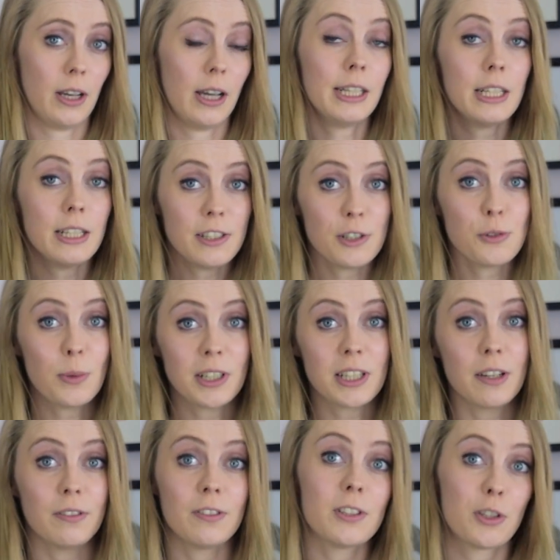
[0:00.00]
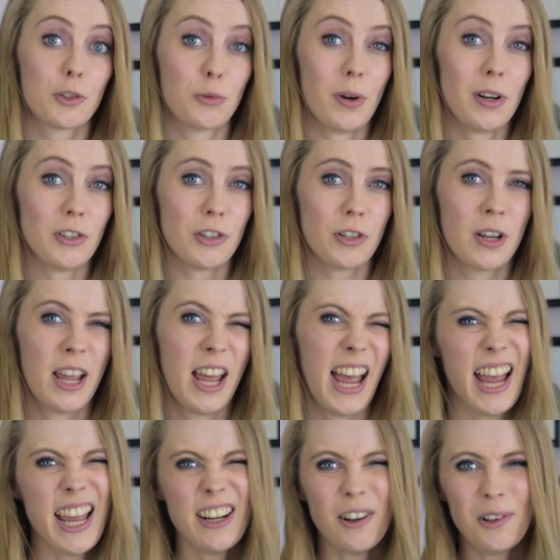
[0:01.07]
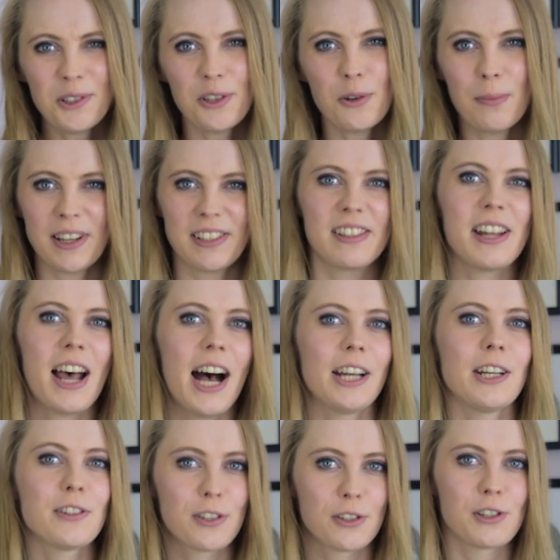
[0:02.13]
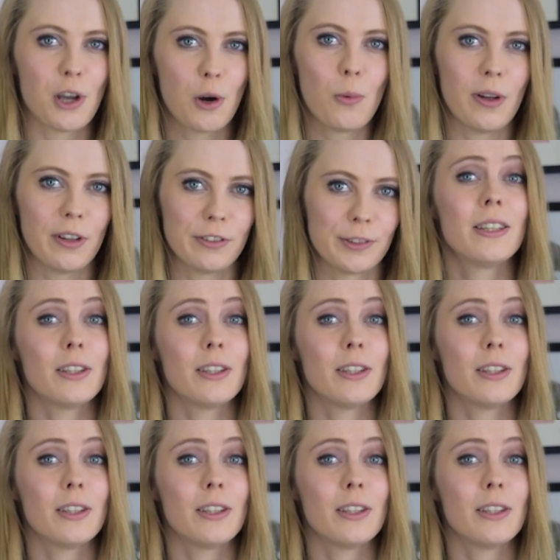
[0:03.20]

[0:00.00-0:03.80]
and this is what gives the stretch and also makes it harder to sew with.